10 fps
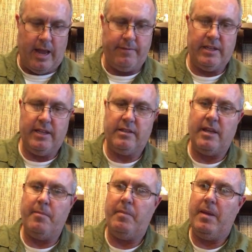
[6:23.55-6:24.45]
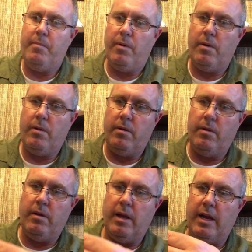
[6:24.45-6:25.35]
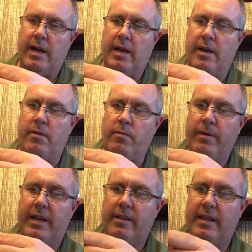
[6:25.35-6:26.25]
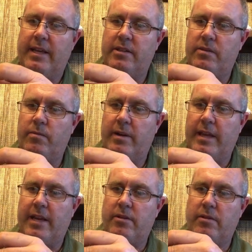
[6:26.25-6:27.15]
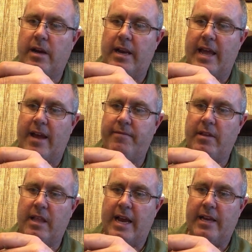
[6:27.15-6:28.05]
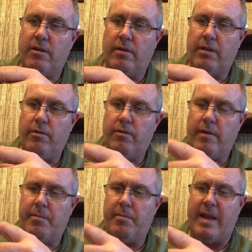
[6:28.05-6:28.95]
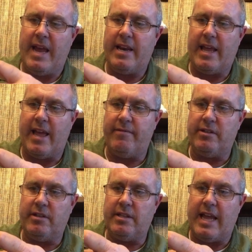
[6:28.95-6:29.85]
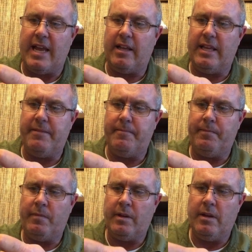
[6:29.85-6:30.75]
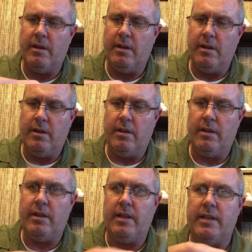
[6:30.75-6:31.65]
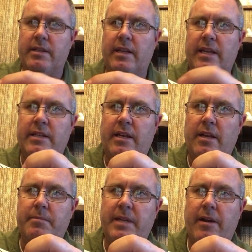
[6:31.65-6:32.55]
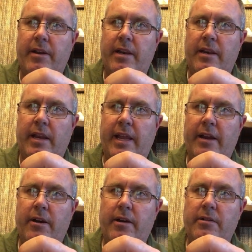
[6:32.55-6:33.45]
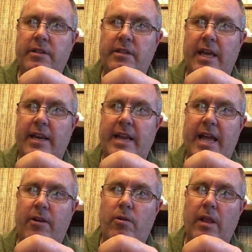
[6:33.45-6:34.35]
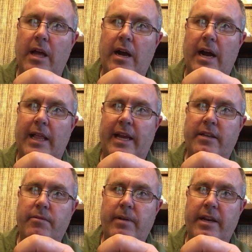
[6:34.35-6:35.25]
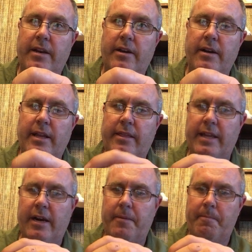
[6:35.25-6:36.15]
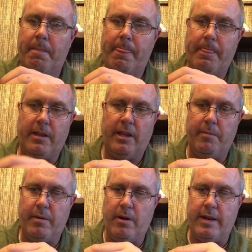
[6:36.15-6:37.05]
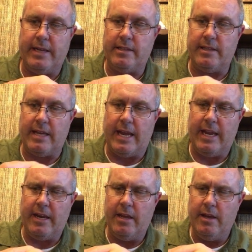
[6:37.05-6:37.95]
I've seen some people rig these where they do not have the line going through the rubber band, they have it just dangling. As it comes out here, it'll just kind of dangle. I like to run it underneath there, keep it all nice and tight.